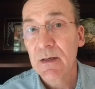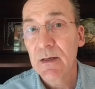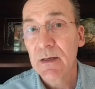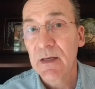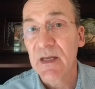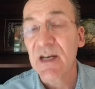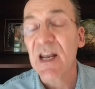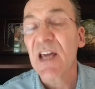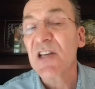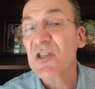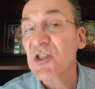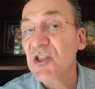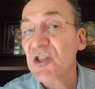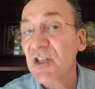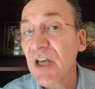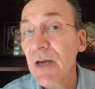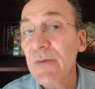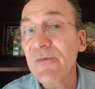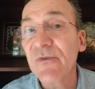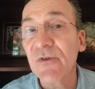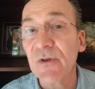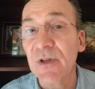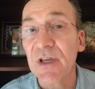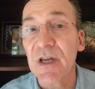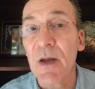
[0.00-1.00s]
It has
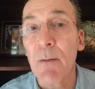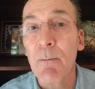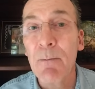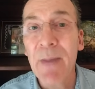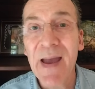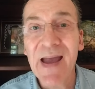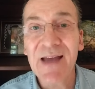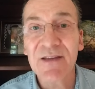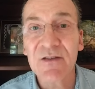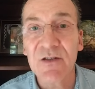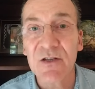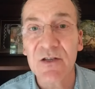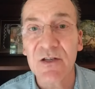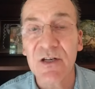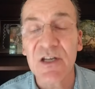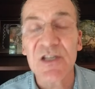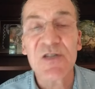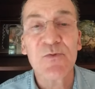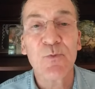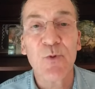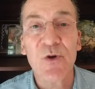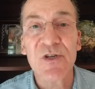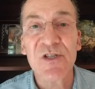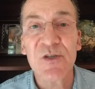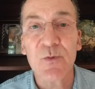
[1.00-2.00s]
shamefully abandoned its
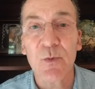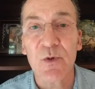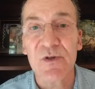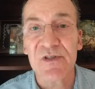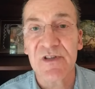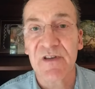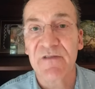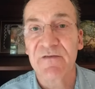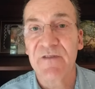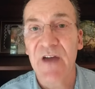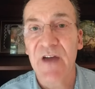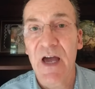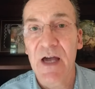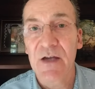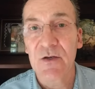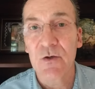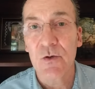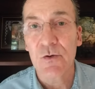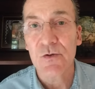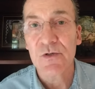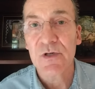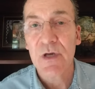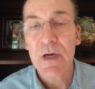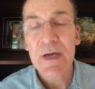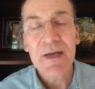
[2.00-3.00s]
principles and
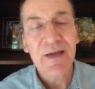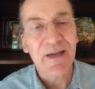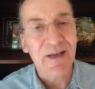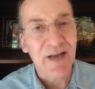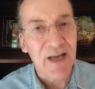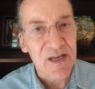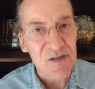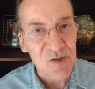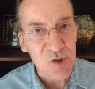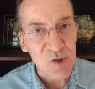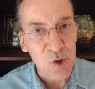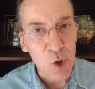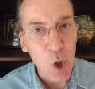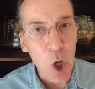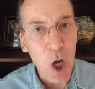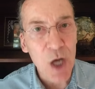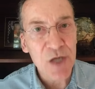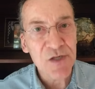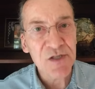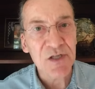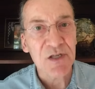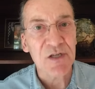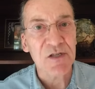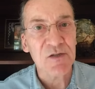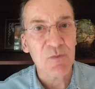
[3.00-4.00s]
values. It has
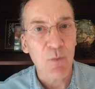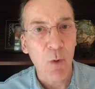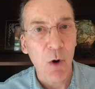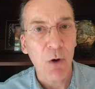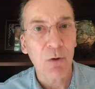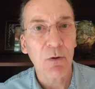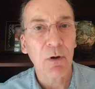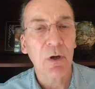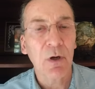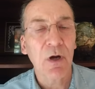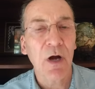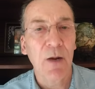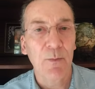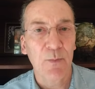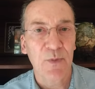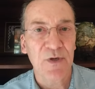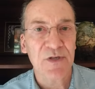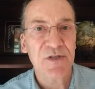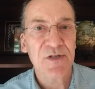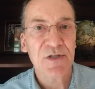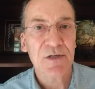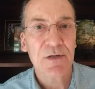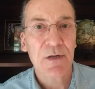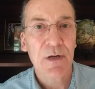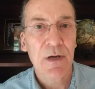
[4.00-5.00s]
lost its moral compass.